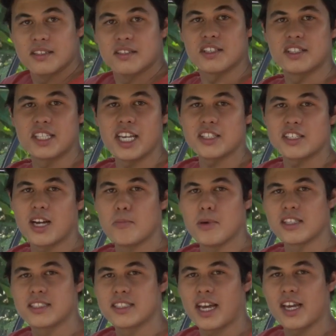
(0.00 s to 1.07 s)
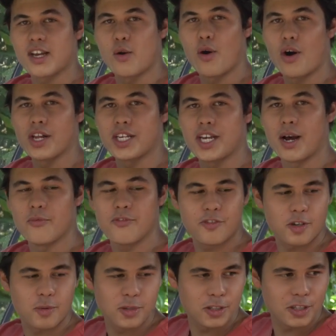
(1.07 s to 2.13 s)
The seats, I must say, are quite
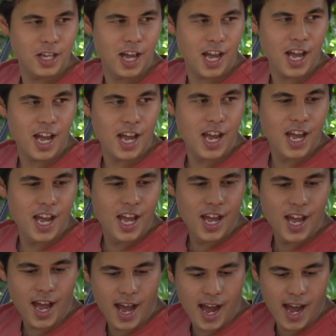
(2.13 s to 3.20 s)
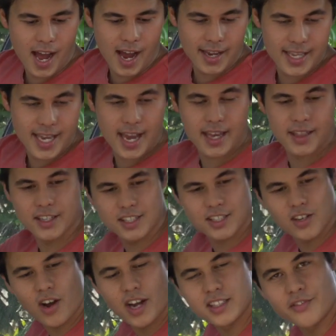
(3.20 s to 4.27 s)
comfortable. Yeah, the
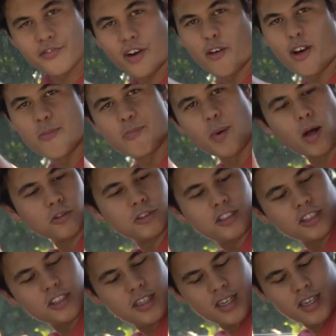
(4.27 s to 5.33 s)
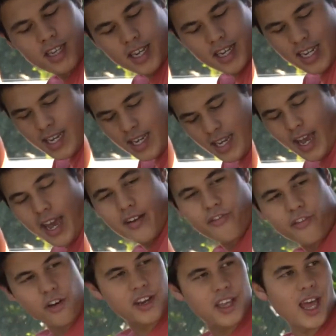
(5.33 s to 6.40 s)
sides are very bolstered. And
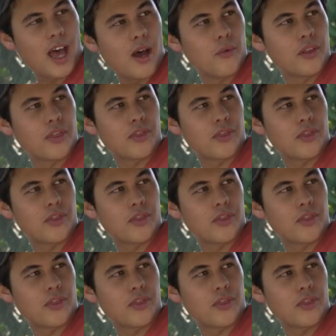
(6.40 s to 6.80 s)
for a car with